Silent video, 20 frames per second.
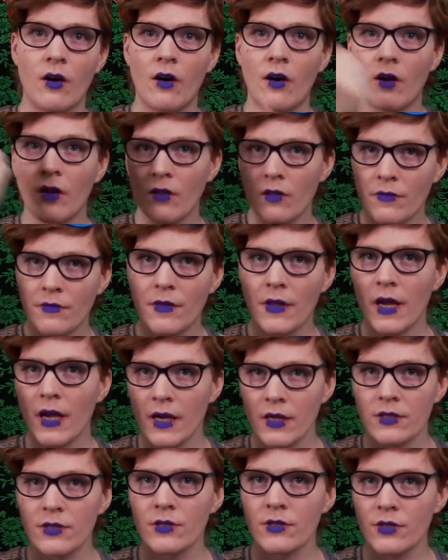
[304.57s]
all of the
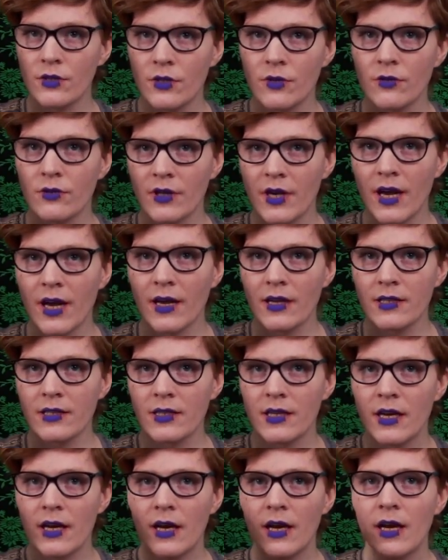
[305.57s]
answers
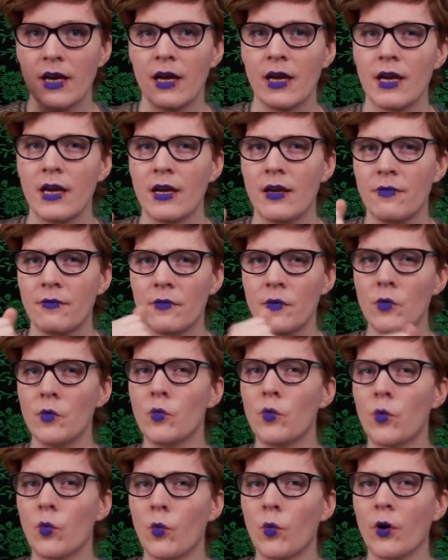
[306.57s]
correct if
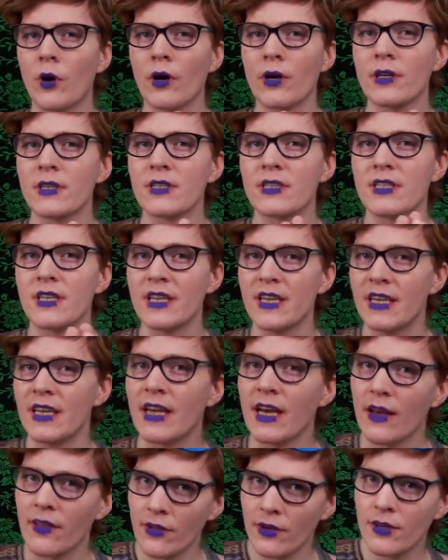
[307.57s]
you work
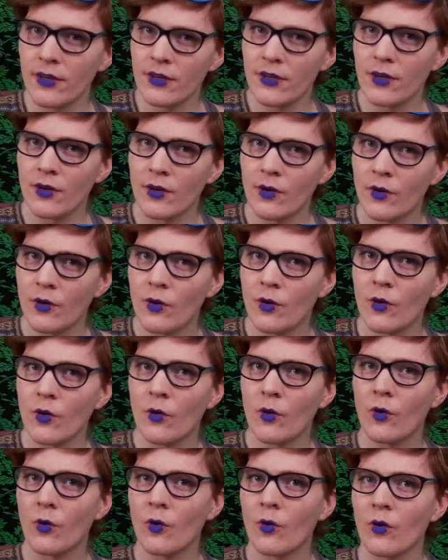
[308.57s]
together
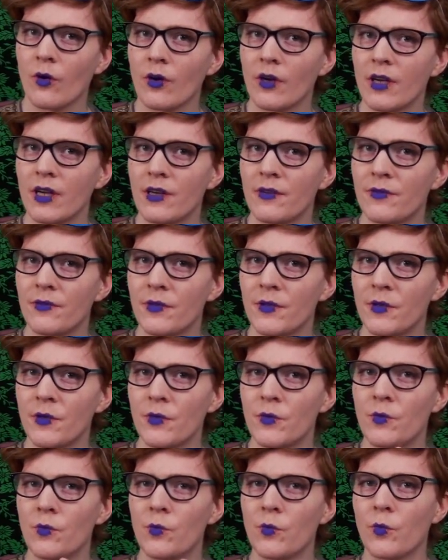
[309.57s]
or if
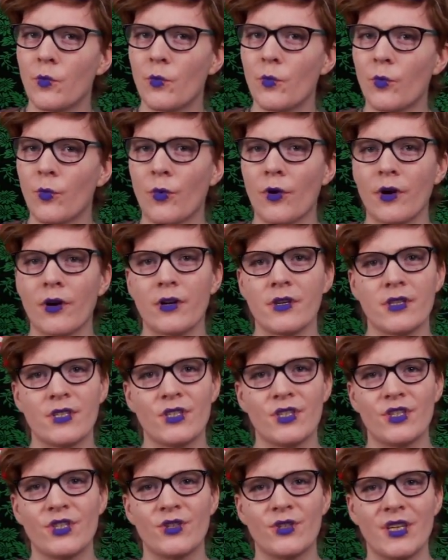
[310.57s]
you work
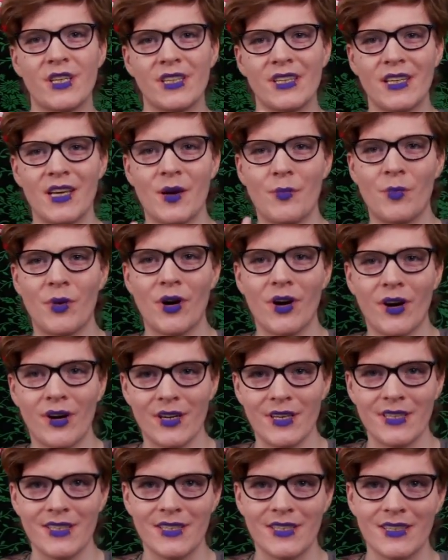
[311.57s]
strictly
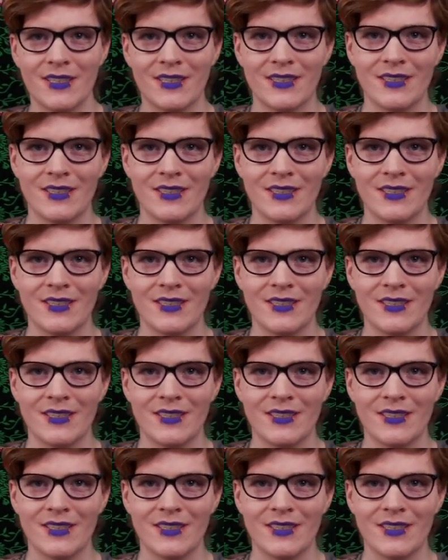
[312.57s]
apart.